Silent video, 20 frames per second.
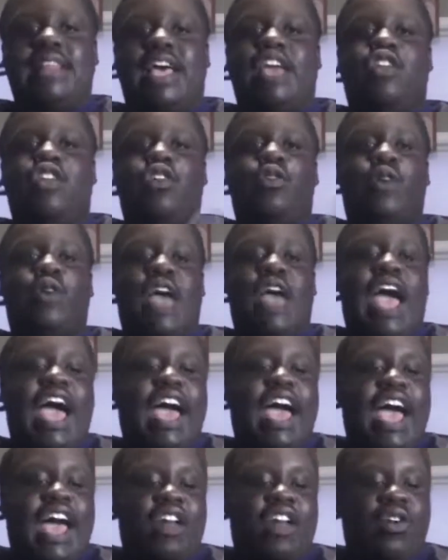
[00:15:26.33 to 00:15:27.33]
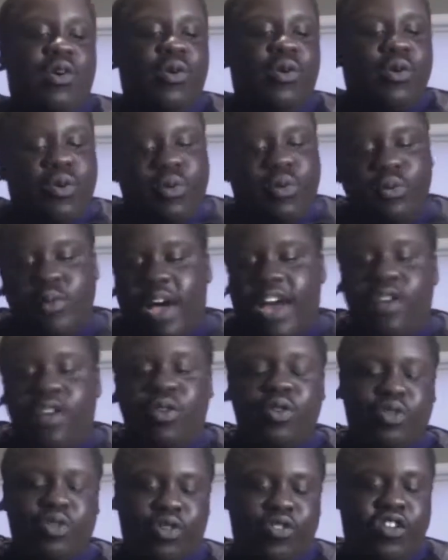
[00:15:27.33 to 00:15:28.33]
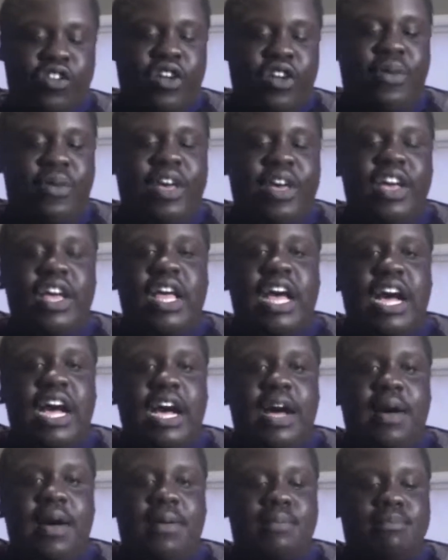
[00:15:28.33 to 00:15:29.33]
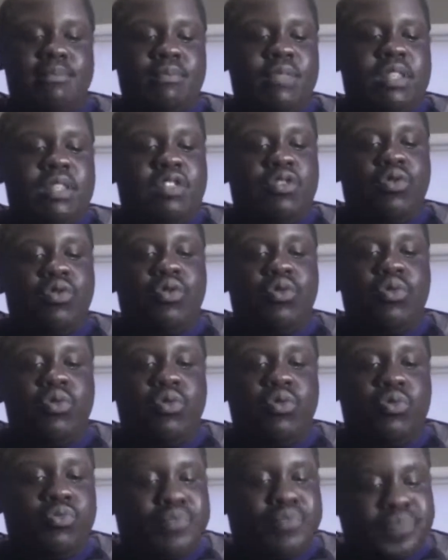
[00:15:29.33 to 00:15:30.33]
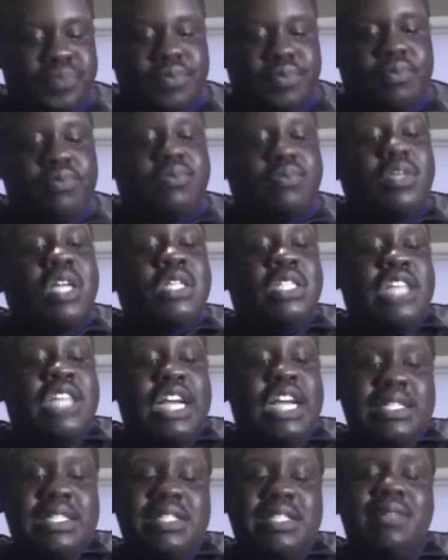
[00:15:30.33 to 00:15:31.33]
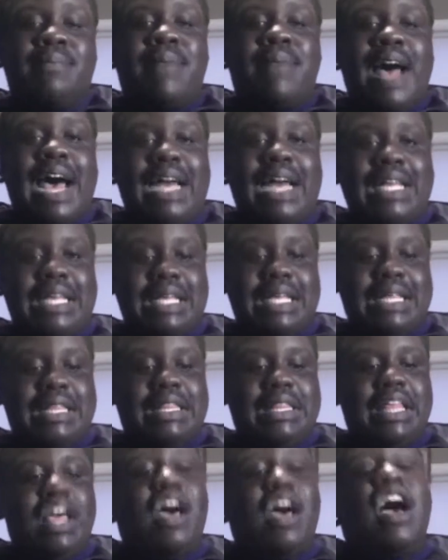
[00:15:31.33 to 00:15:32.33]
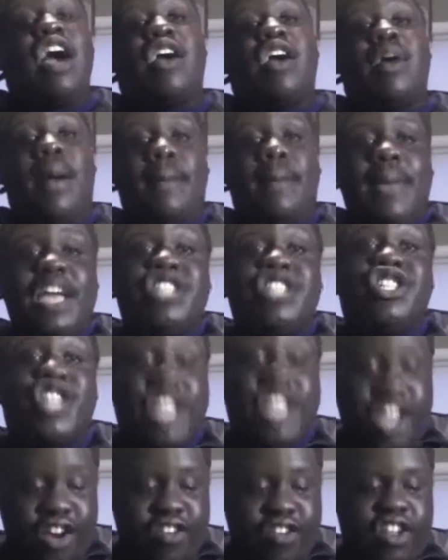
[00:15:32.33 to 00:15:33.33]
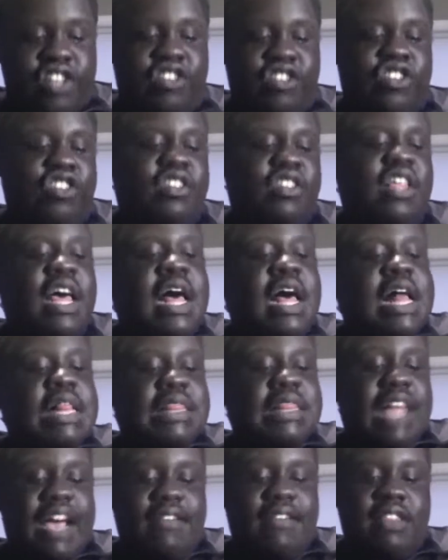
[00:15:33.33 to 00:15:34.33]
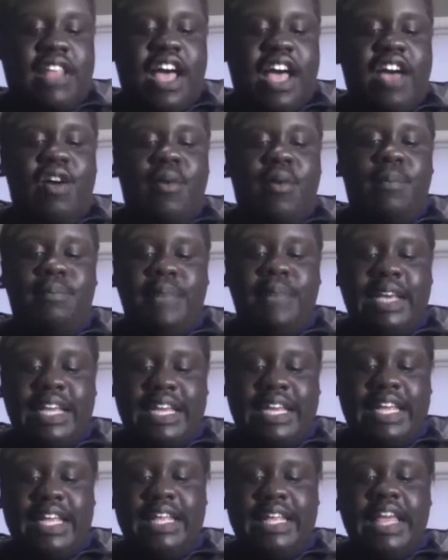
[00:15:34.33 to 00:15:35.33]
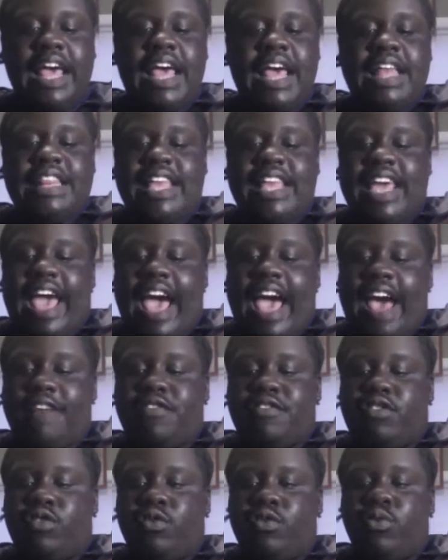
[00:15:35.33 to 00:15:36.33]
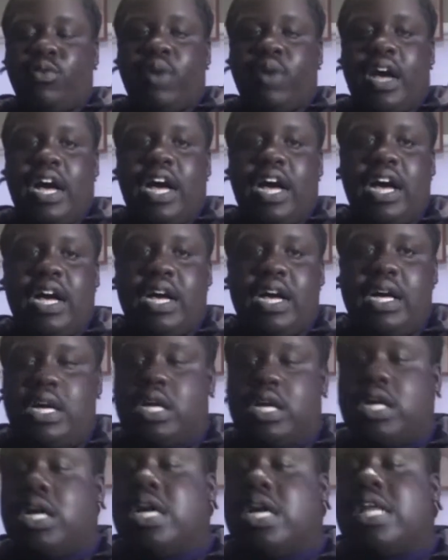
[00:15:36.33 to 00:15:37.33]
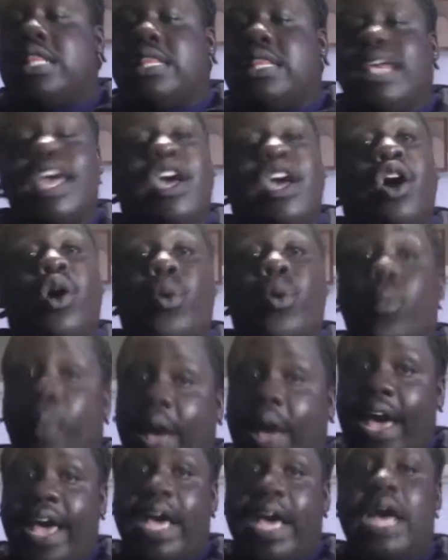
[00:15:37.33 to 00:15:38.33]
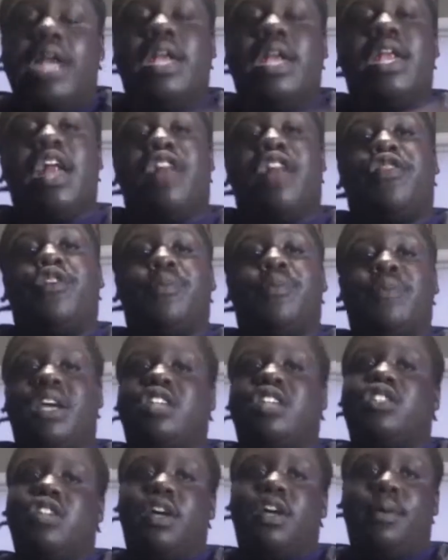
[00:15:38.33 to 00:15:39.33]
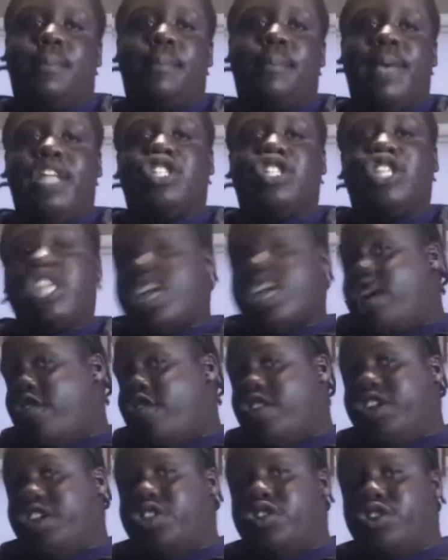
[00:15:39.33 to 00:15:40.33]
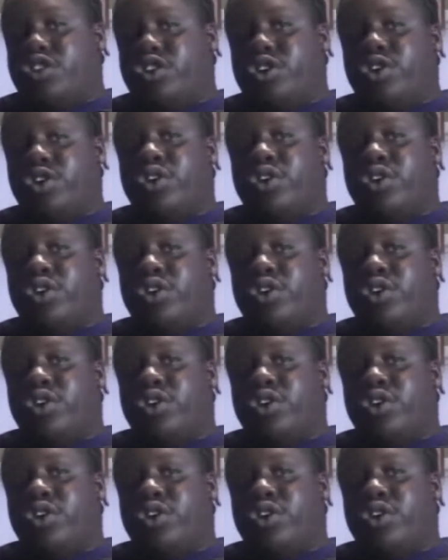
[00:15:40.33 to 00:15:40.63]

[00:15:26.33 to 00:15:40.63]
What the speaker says: Like, I don't agree with to change somebody's a major character's lifestyle, meaning they have to take away another major character.